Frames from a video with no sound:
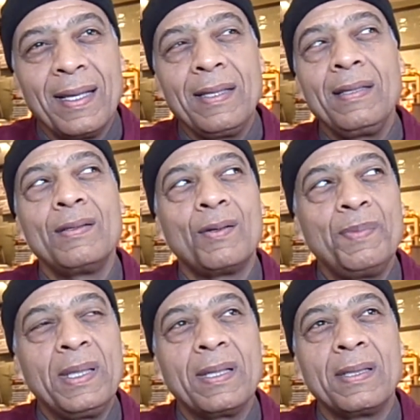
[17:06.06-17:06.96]
You know,
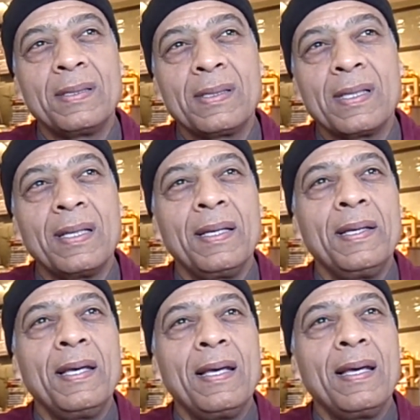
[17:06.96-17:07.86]
because
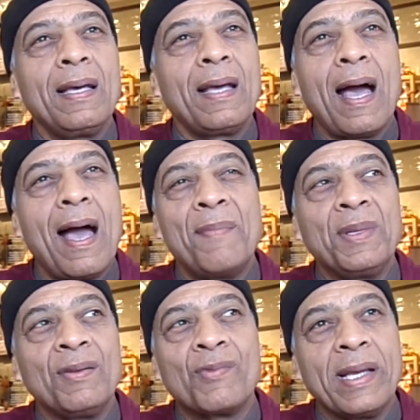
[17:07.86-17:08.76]
I
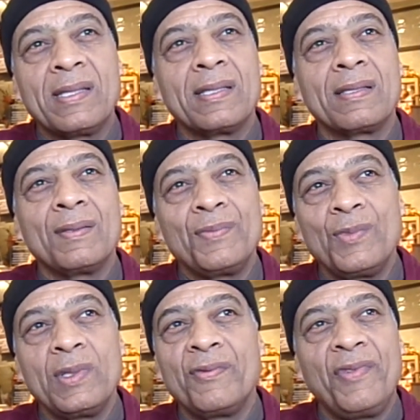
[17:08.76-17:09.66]
mean, racism
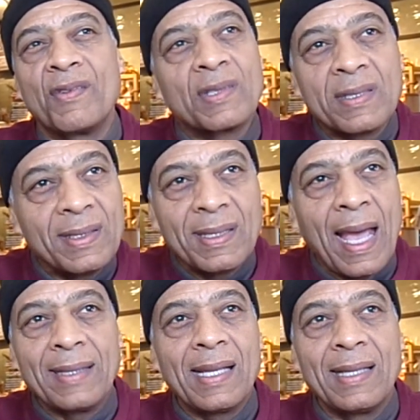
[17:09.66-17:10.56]
was virulent
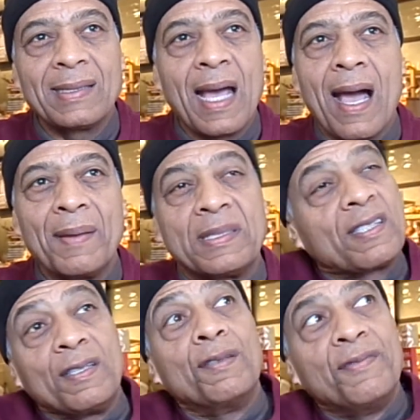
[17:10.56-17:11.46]
at that time. It's
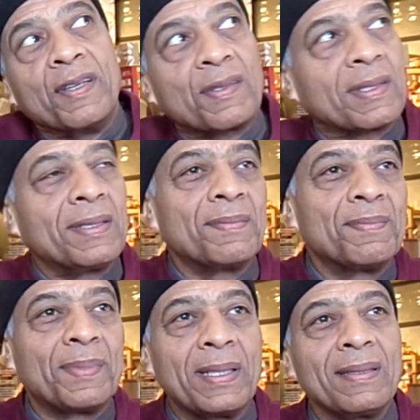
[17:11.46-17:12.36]
still virulent,
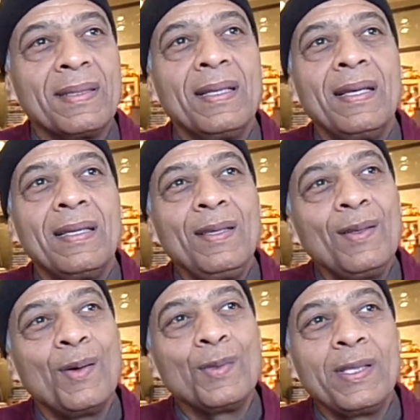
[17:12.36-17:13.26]
but you
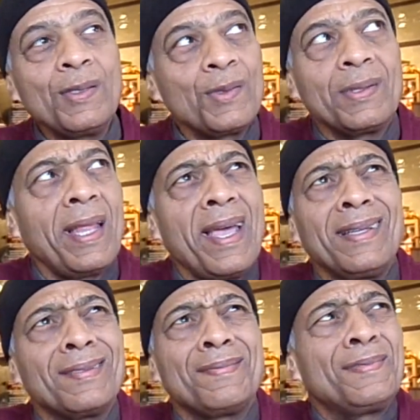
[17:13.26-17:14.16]
know, this was like
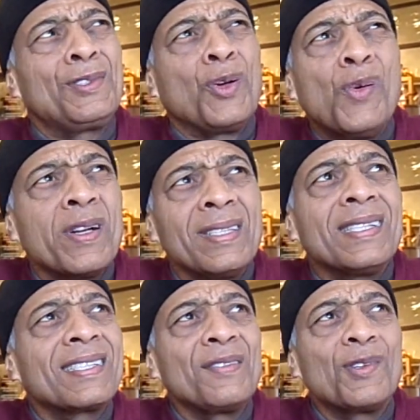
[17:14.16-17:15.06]
during the
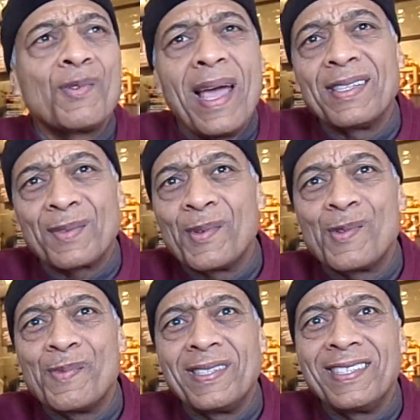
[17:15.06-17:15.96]
civil rights
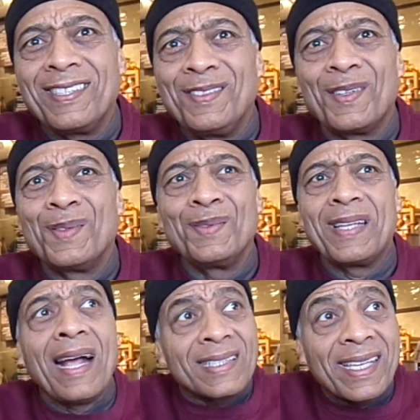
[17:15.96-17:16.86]
movement. You know, Dr.